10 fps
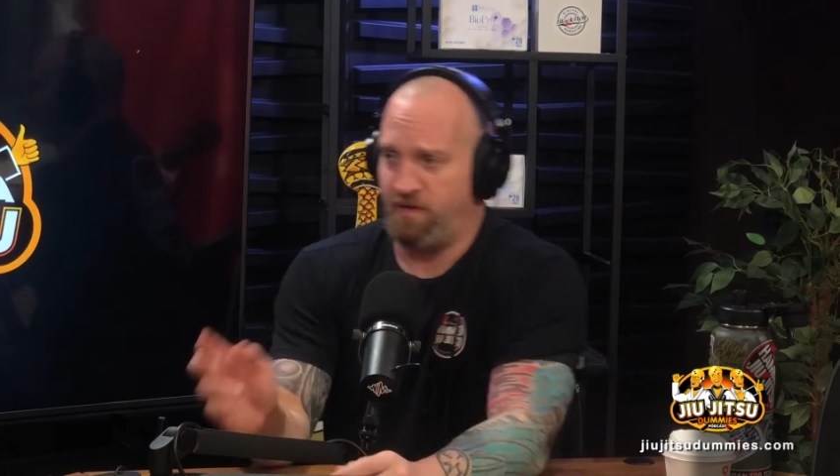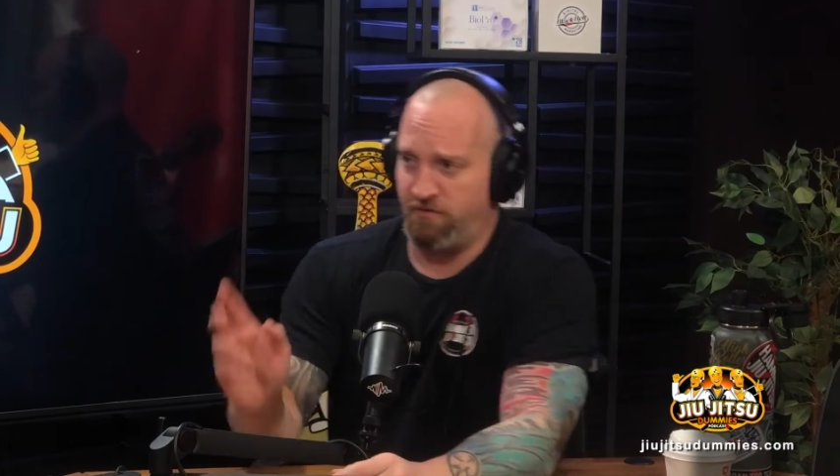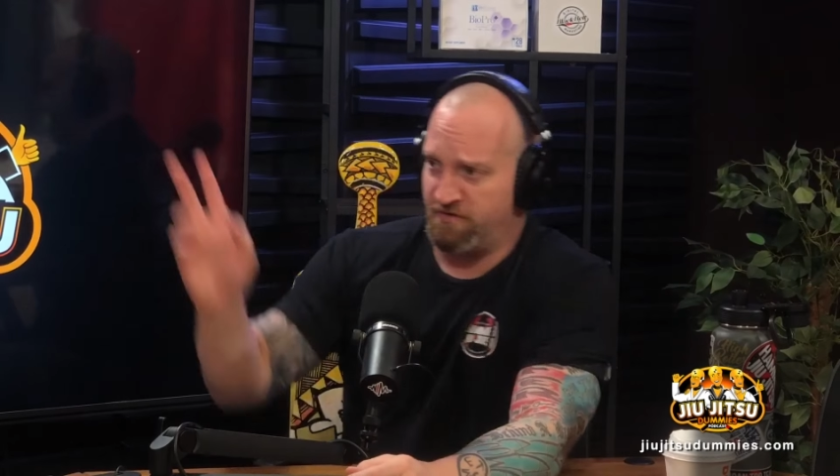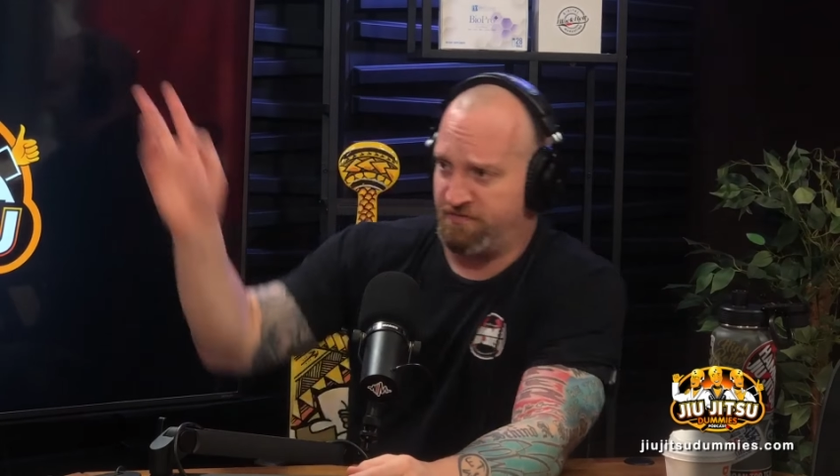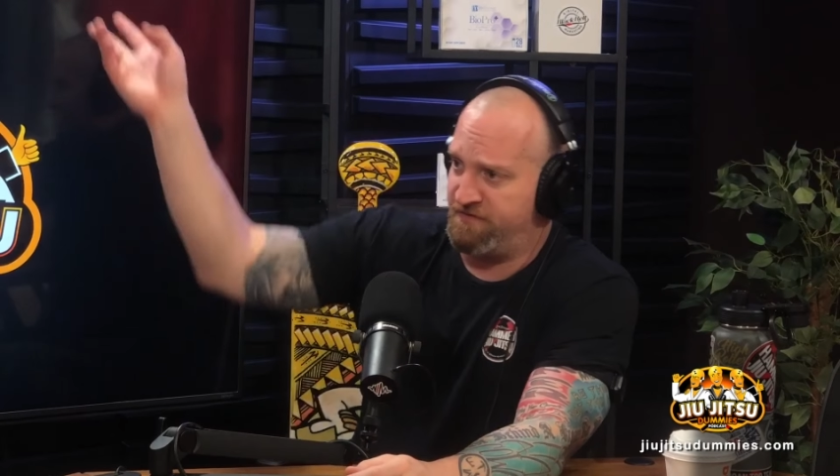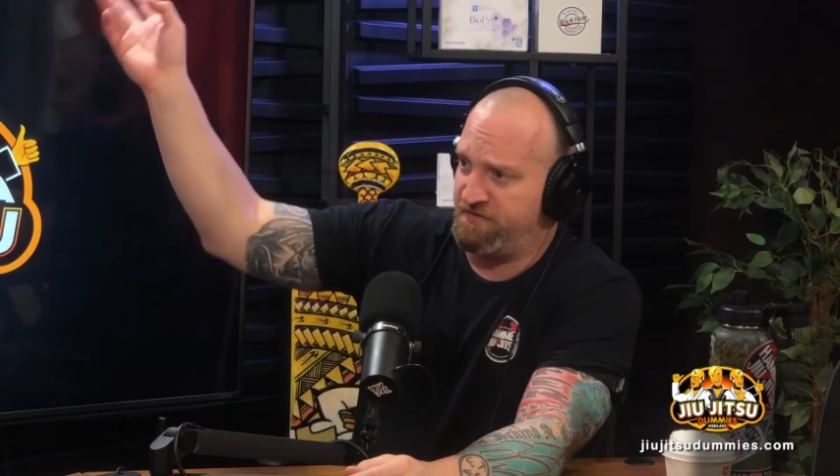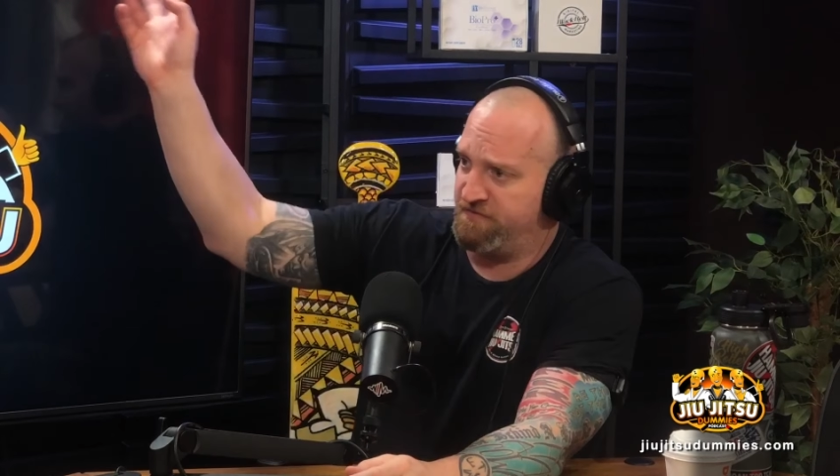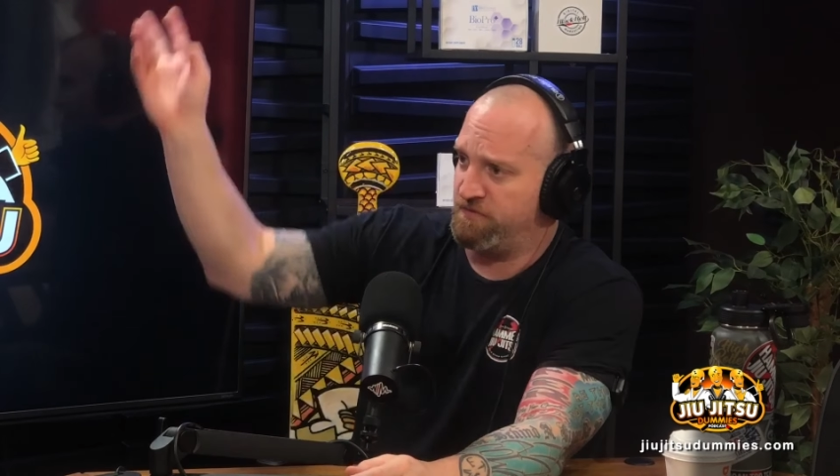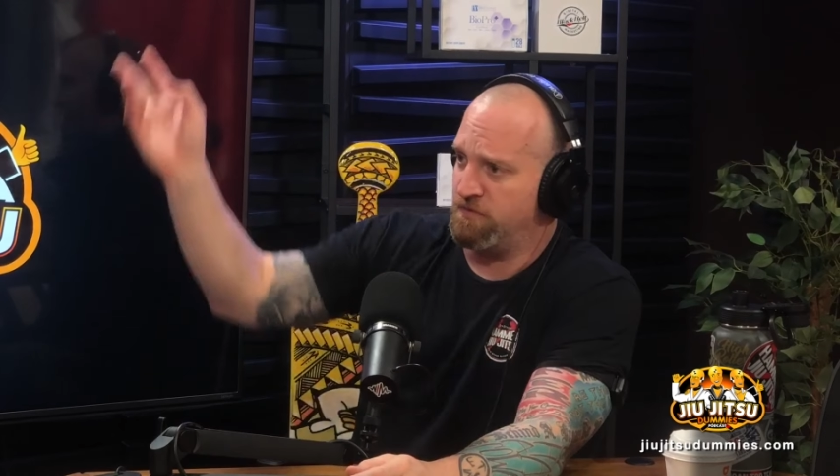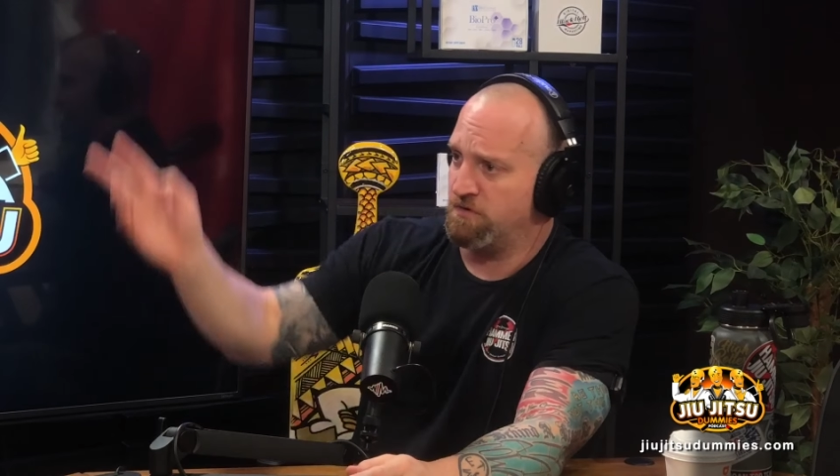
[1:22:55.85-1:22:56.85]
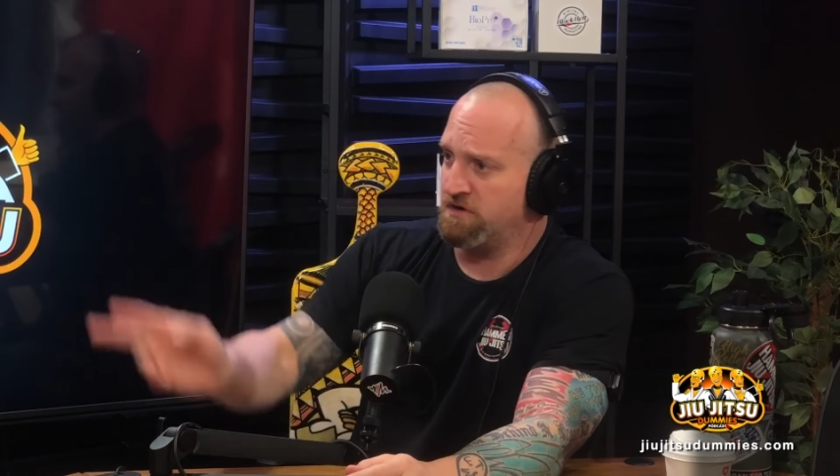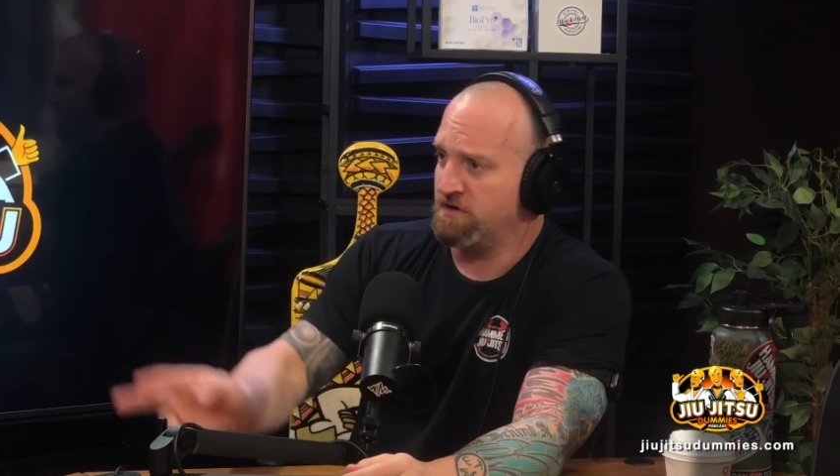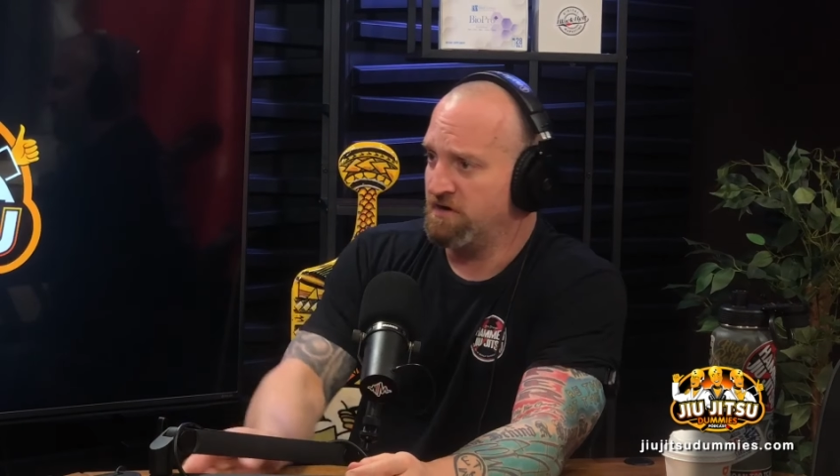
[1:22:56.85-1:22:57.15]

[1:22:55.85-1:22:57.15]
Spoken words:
We were on the 5th floor.